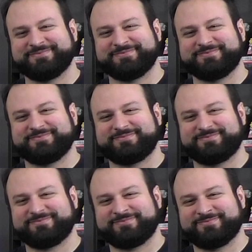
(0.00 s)

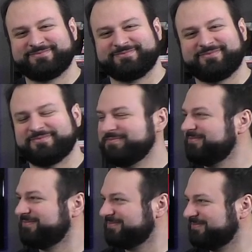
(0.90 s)

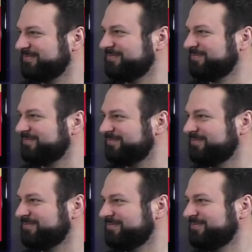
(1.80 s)

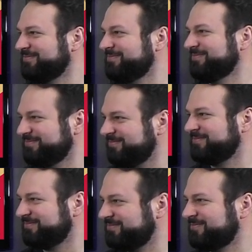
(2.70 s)

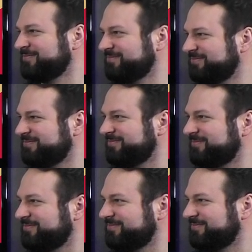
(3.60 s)

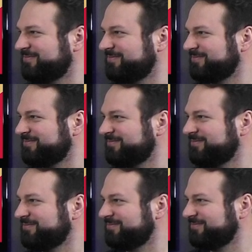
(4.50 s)

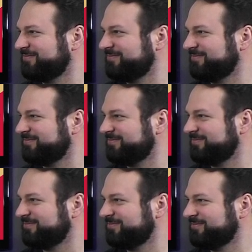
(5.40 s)

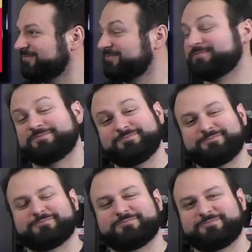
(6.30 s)

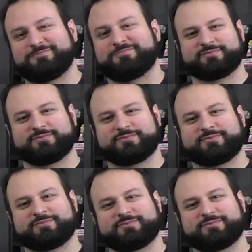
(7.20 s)
No words are spoken by the person on screen.